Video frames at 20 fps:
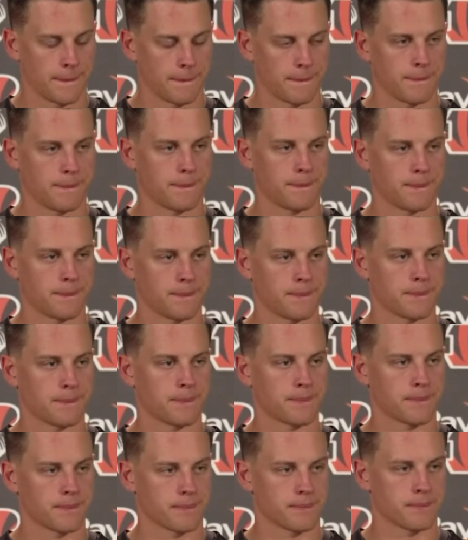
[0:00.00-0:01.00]
you know after
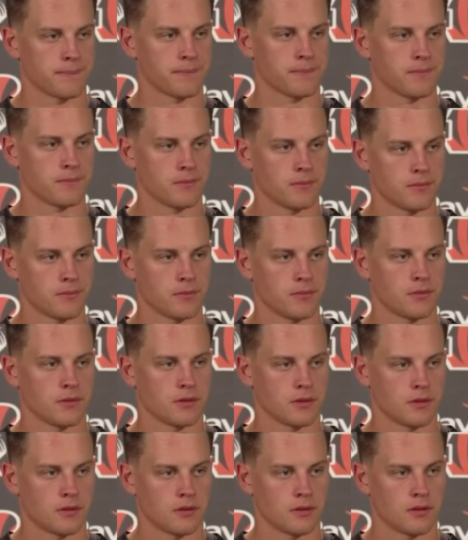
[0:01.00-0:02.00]
all these years to be back there for a game